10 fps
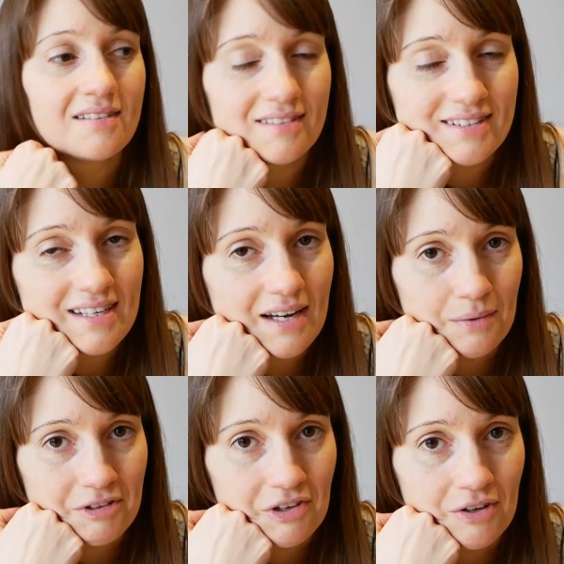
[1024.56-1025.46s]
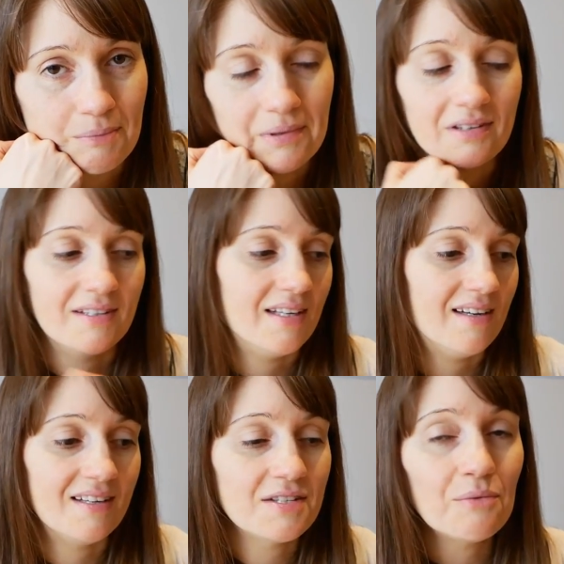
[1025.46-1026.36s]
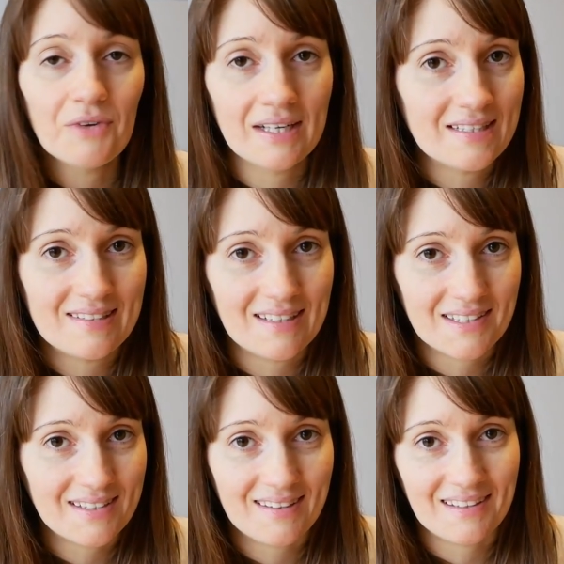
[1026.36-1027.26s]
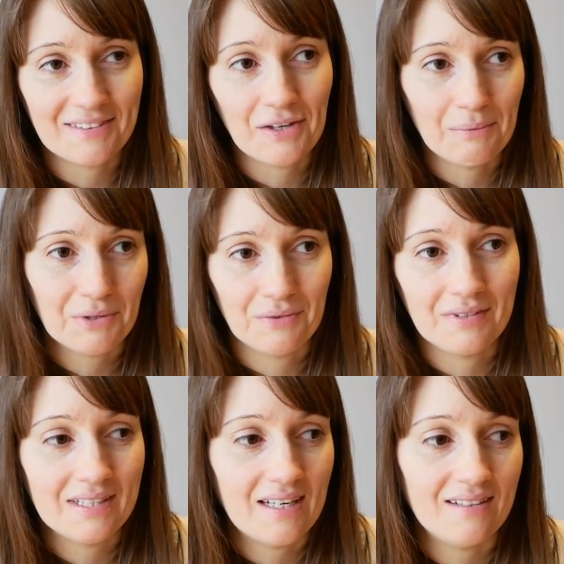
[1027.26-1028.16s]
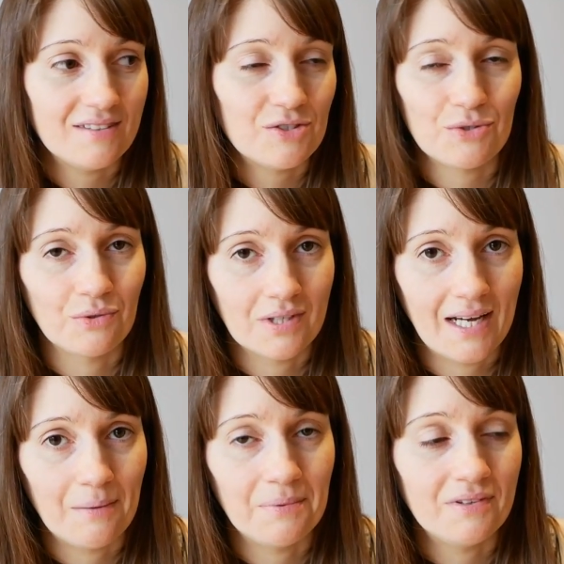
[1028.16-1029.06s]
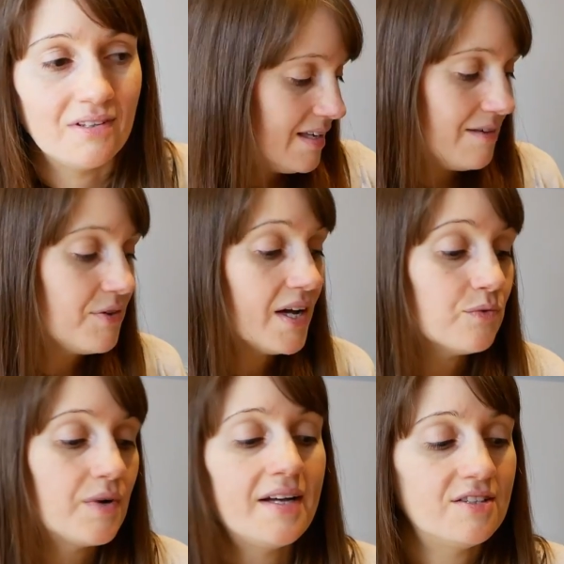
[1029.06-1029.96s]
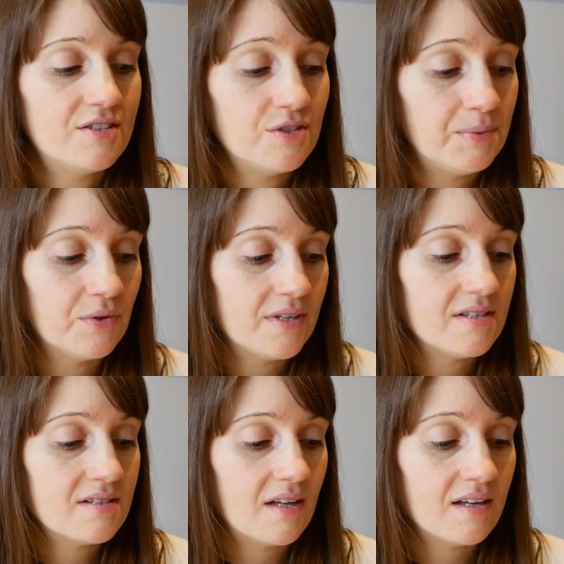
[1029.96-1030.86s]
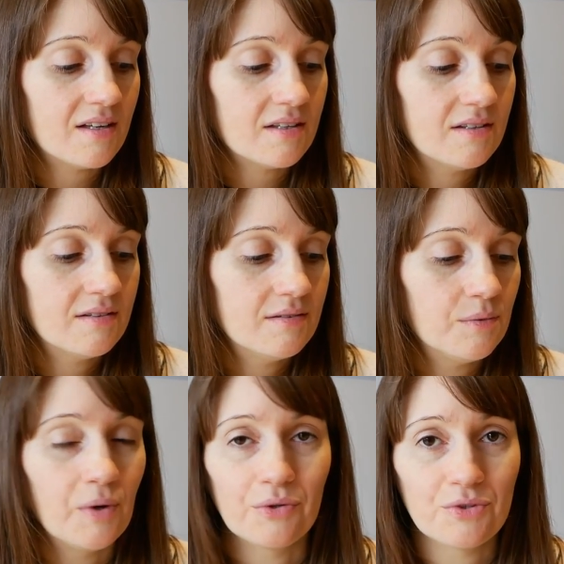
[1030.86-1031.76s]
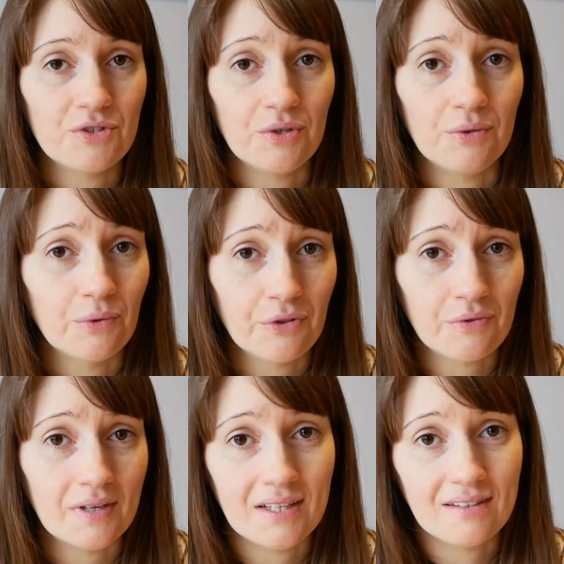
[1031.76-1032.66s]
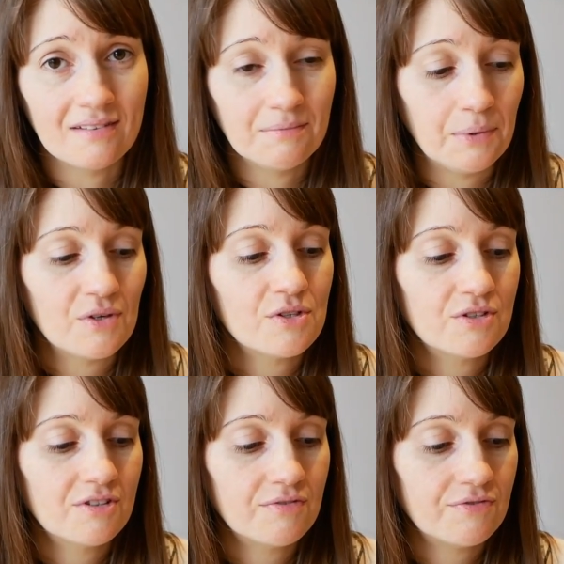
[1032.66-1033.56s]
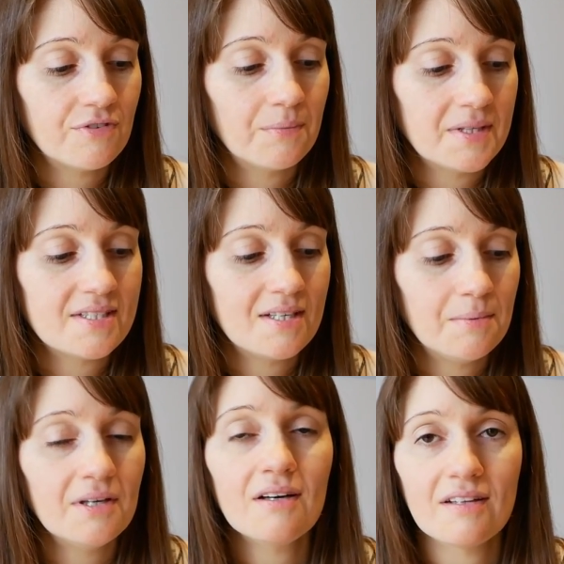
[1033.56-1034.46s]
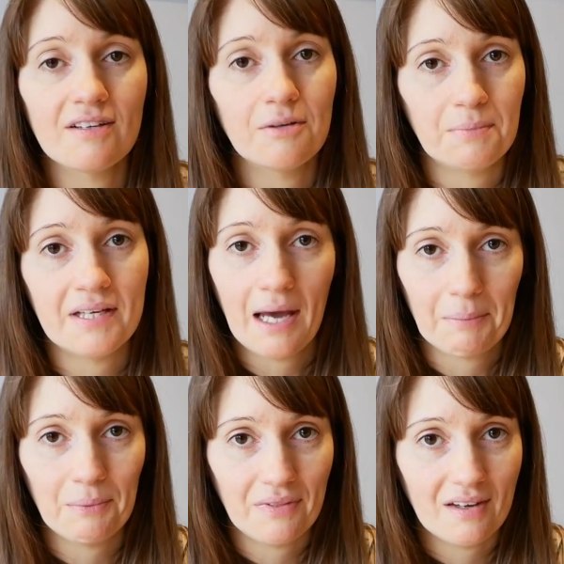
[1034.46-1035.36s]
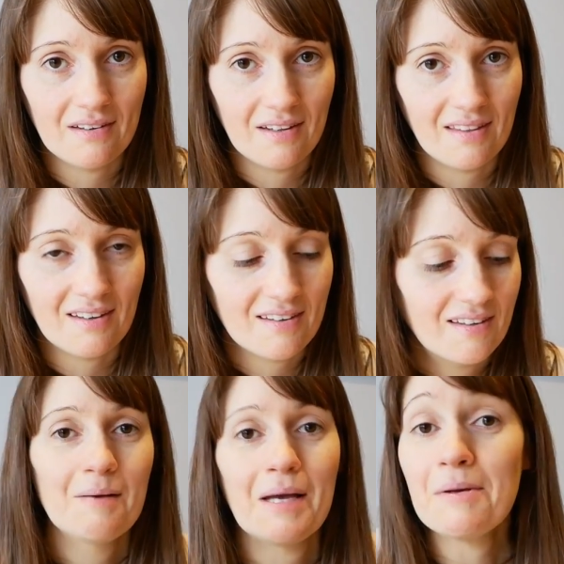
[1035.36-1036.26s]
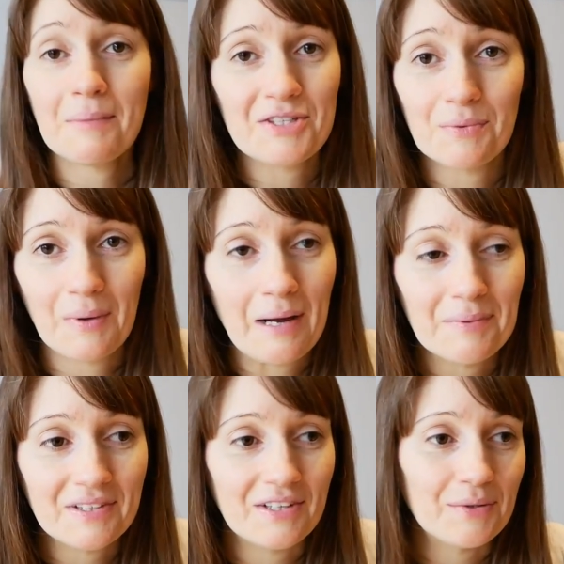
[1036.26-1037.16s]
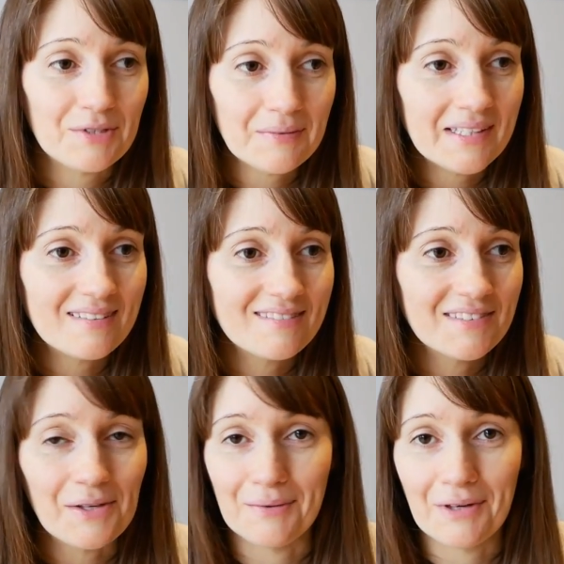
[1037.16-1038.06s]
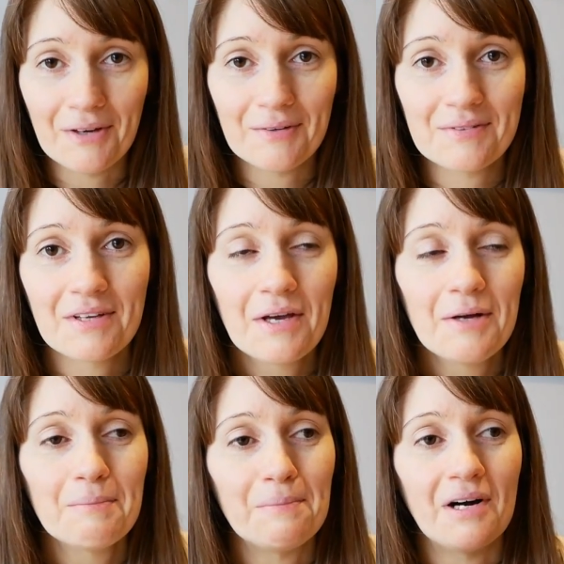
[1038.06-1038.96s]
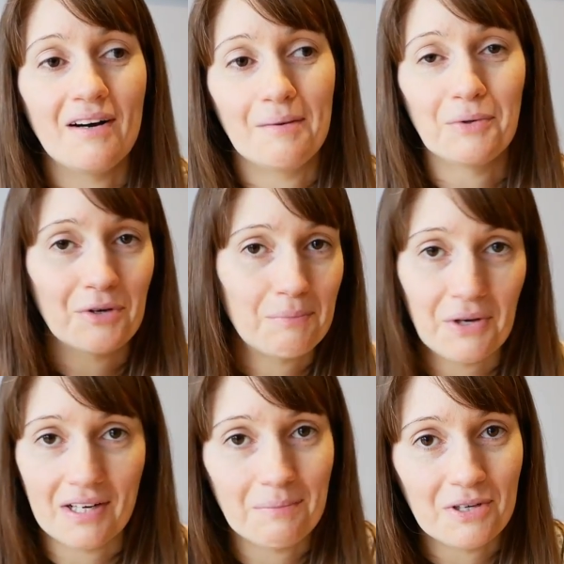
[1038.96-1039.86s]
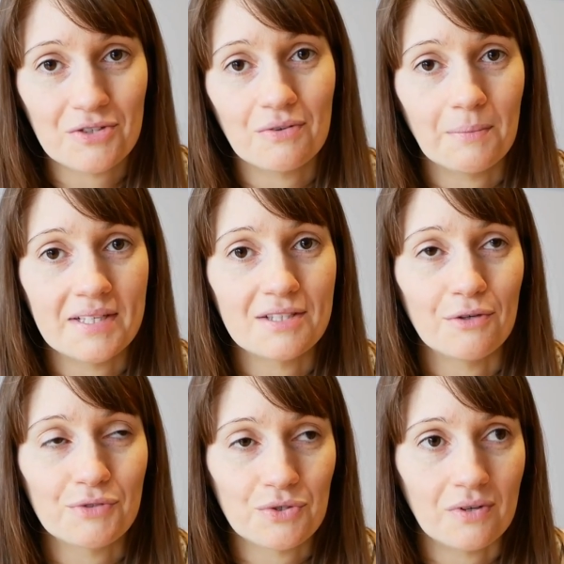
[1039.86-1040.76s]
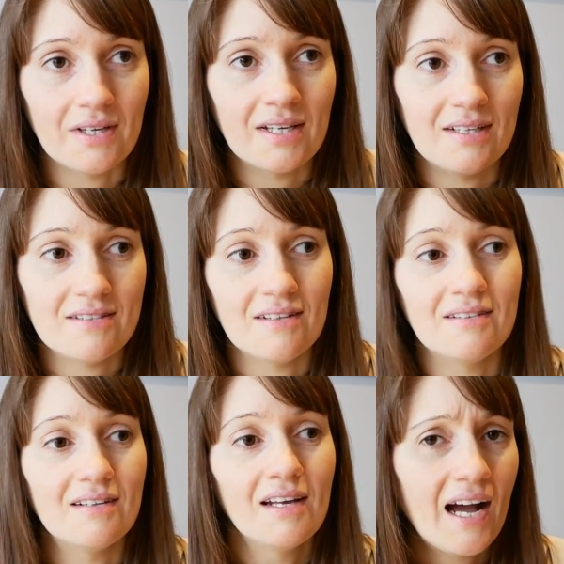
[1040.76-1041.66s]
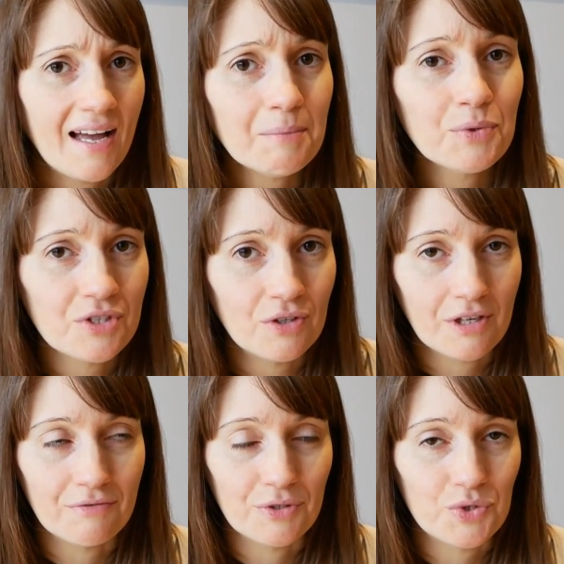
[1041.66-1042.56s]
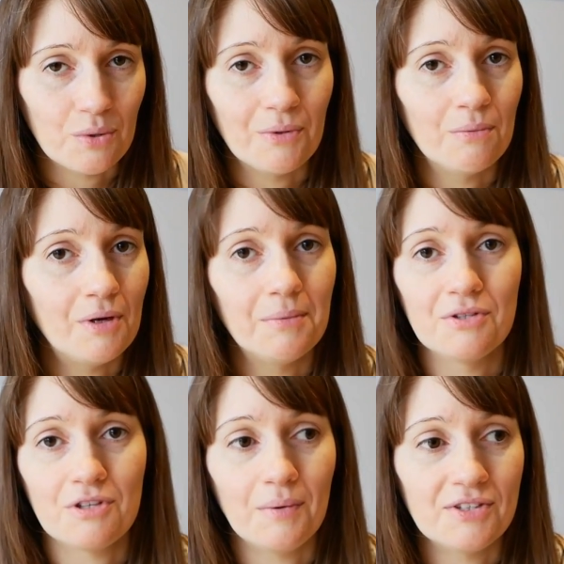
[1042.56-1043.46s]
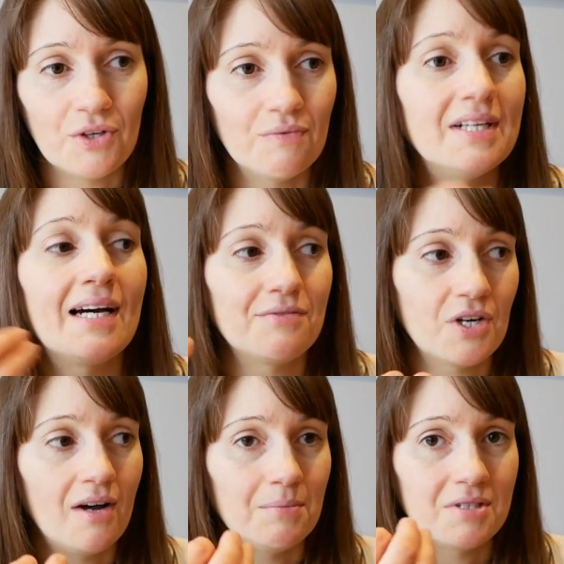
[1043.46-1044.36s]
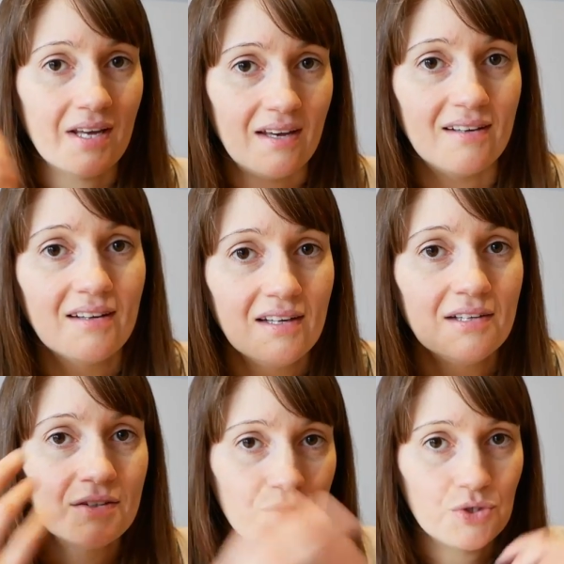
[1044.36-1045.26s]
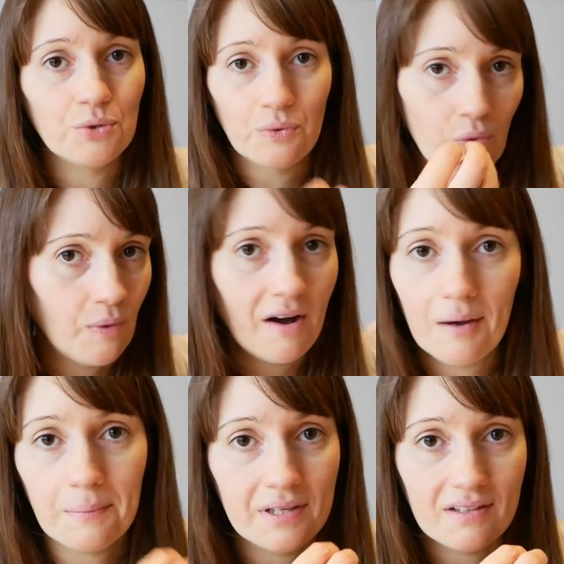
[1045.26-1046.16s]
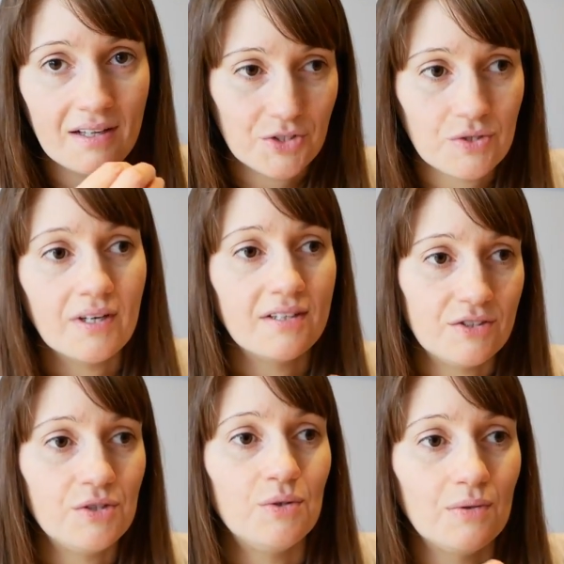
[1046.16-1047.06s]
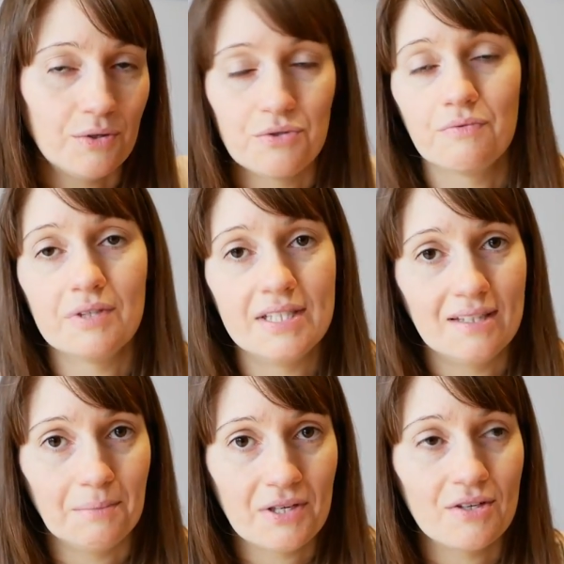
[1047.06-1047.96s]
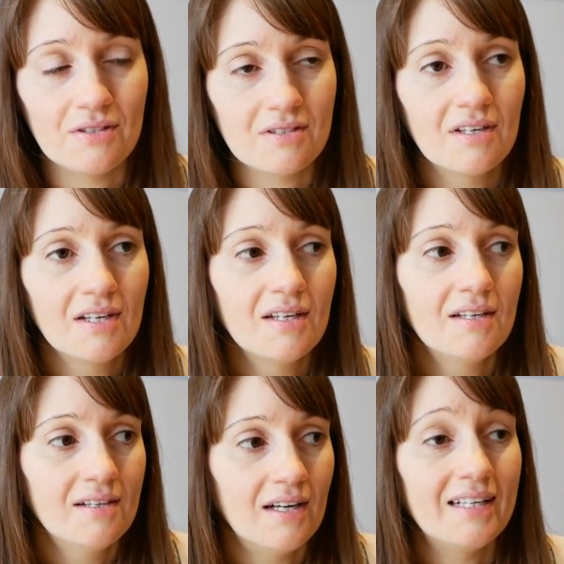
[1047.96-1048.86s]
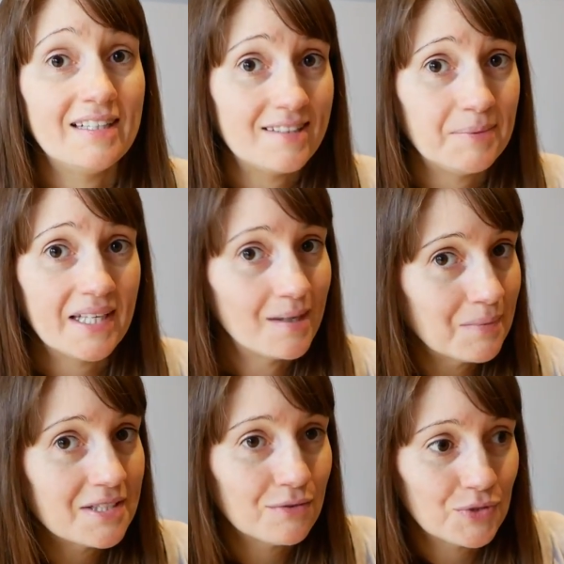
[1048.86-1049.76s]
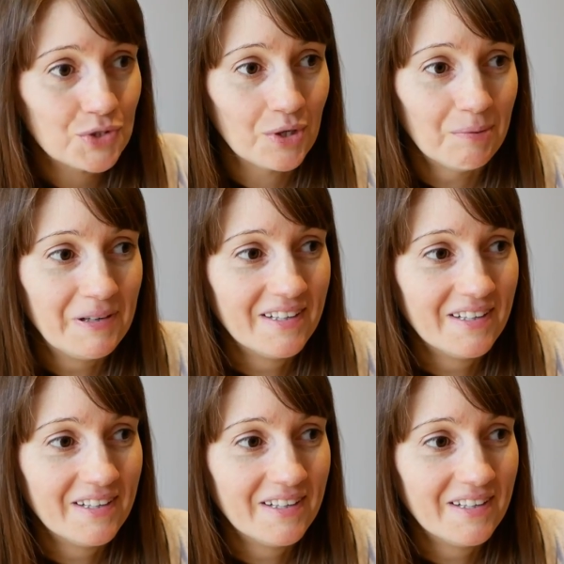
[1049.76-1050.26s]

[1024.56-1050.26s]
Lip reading: see how I go. But yeah, it's unrealistic to think that I'm going to read 8. It's just not going to happen. If I read, to be honest, like 1 or 2 or 3 books from this TBR, then I'd be happy with that, I think. Maybe magic will happen and I'll do it, who knows, but I'm not going to put any pressure on myself to try and get it done. I am also looking for a job at the moment, so I don't really have time to get too caught up in like trying to do loads of reading because I need to be getting myself a job.